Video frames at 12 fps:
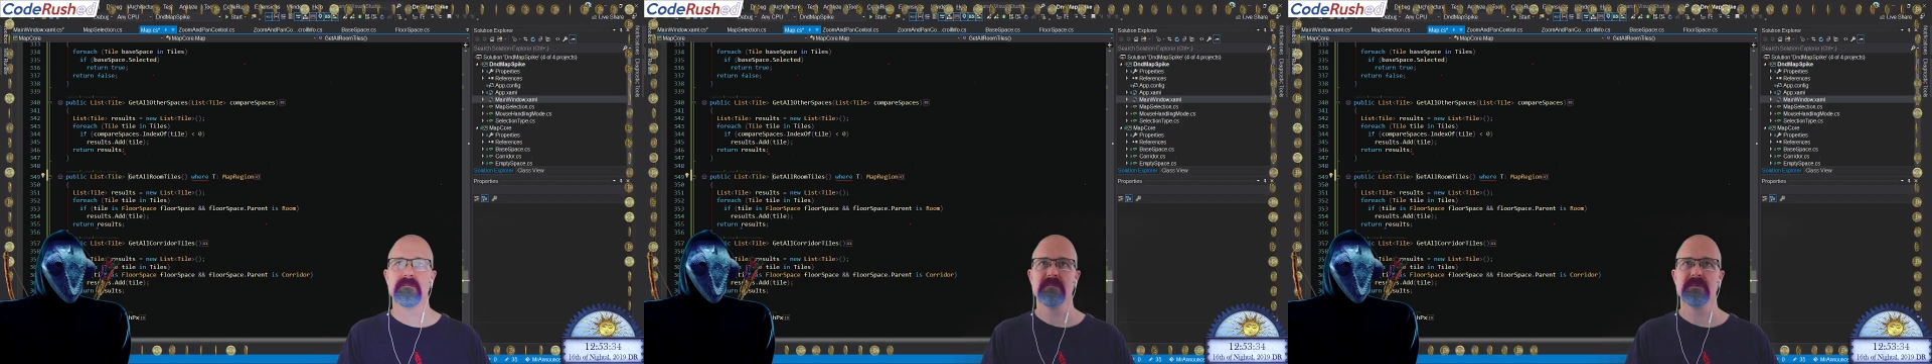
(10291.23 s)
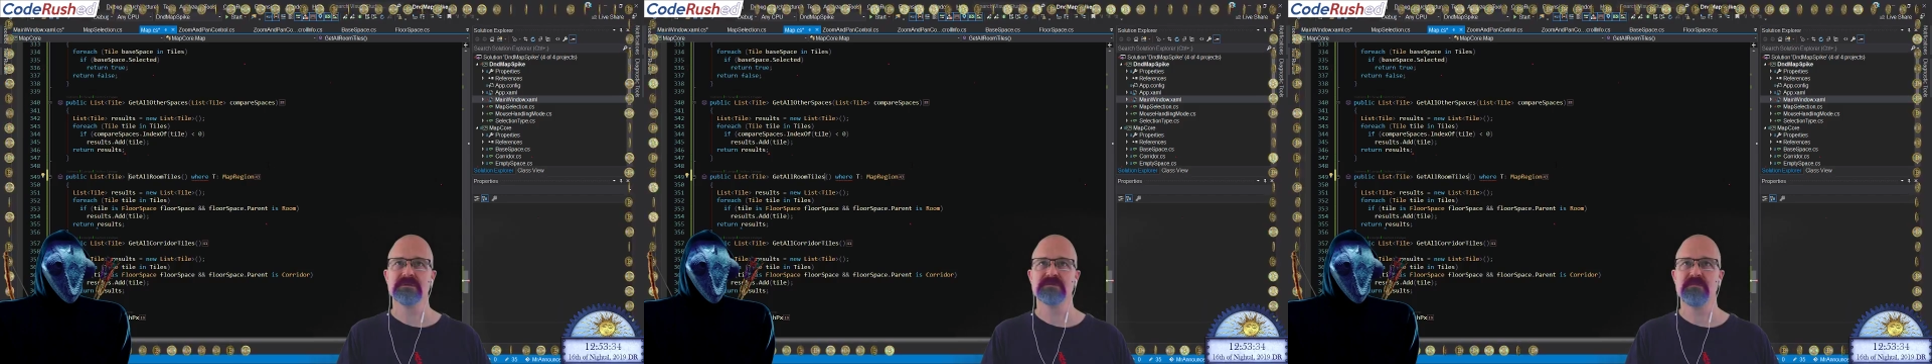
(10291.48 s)

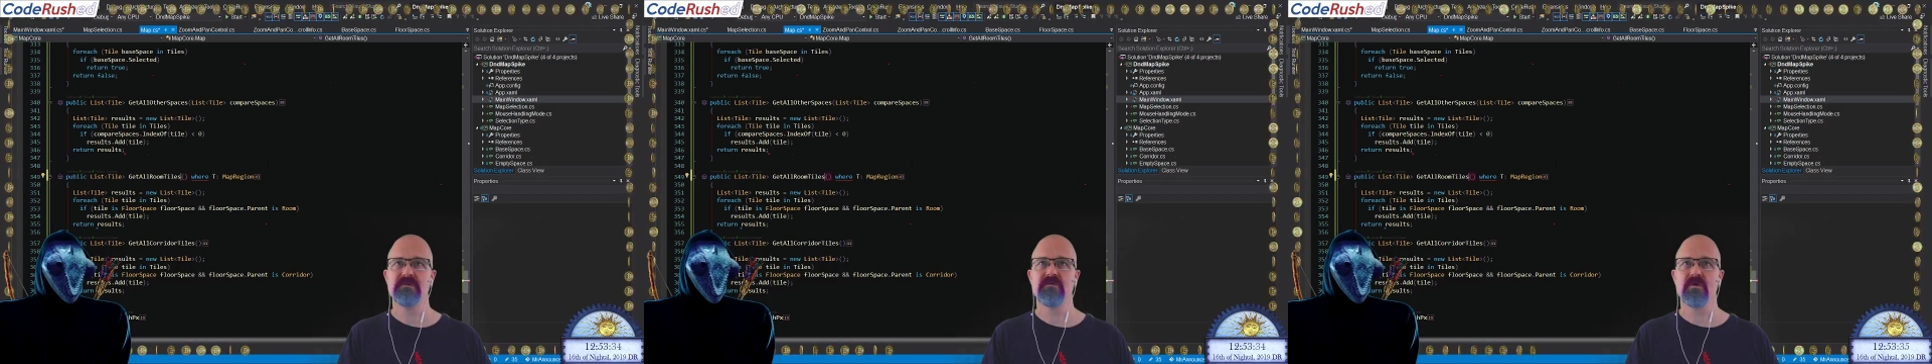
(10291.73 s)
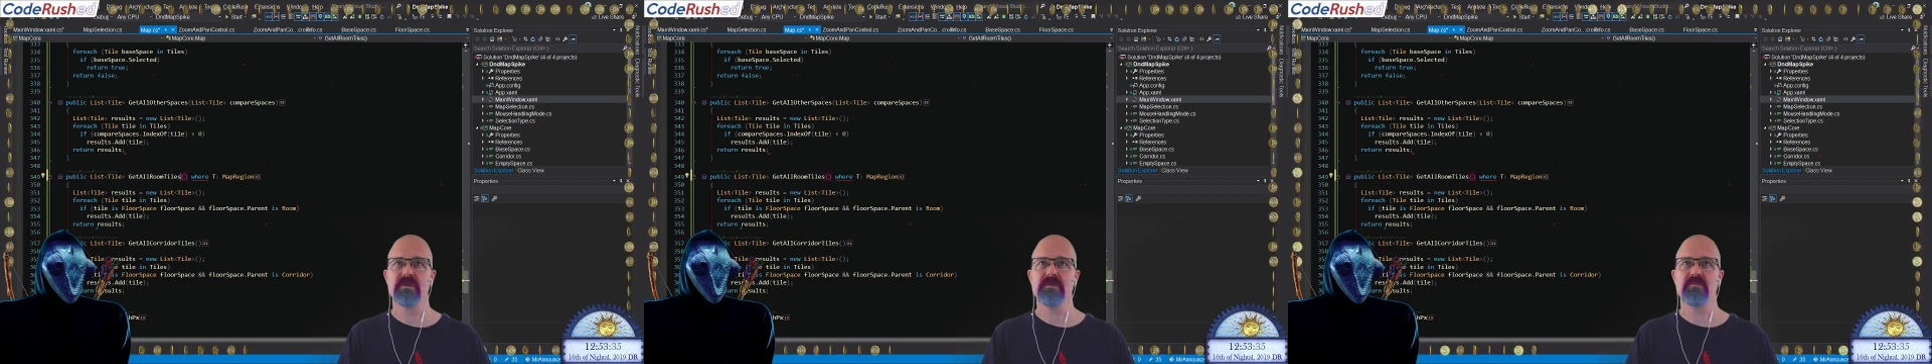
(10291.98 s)
It's
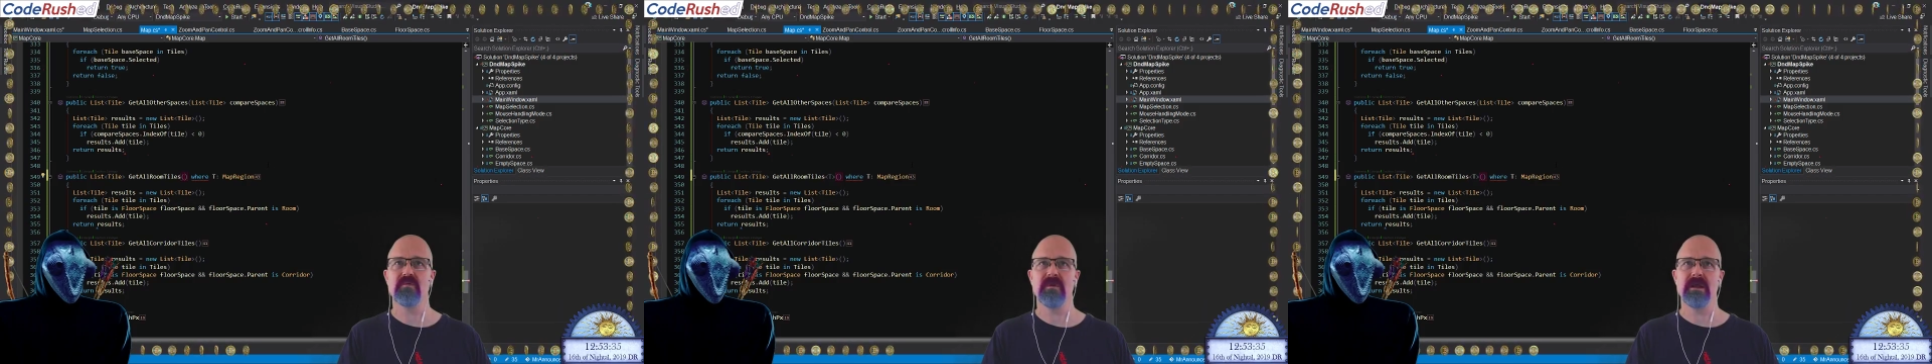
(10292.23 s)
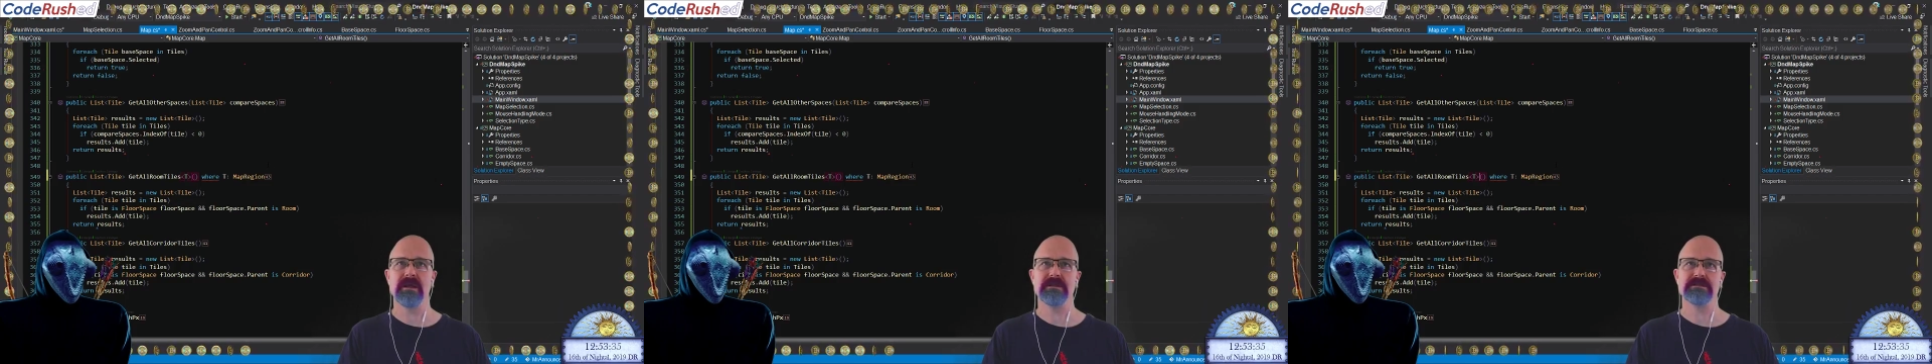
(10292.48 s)
before the
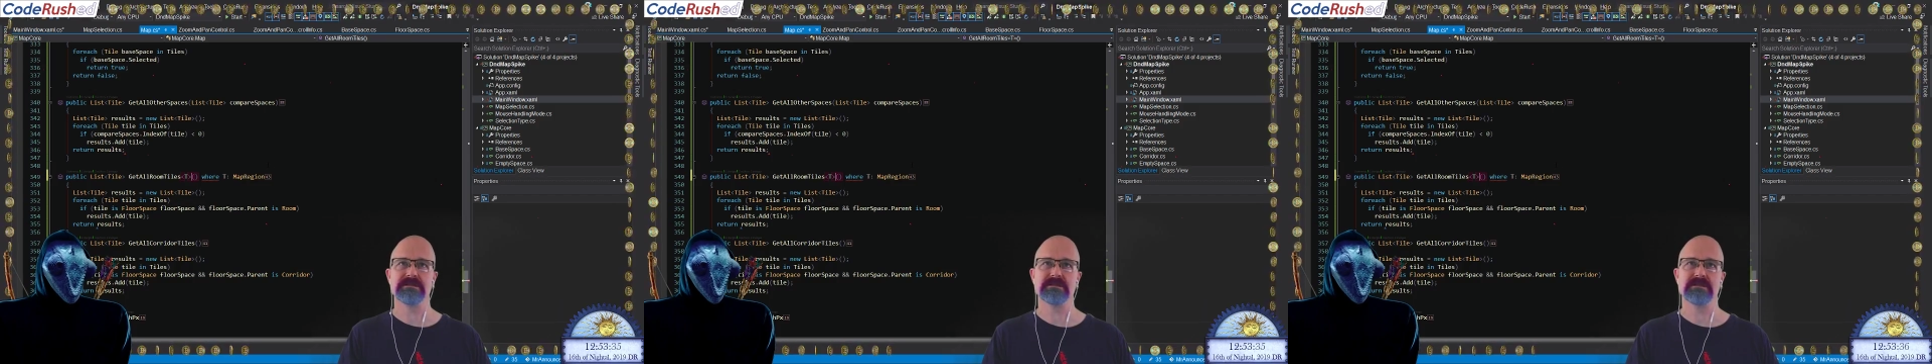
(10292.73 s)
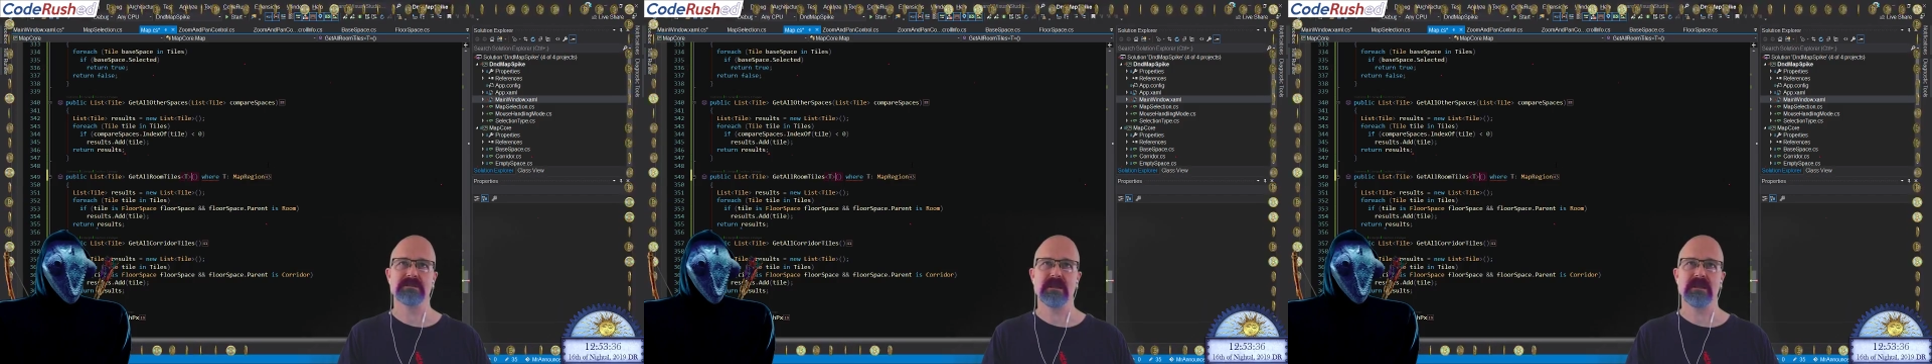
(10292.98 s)
parens.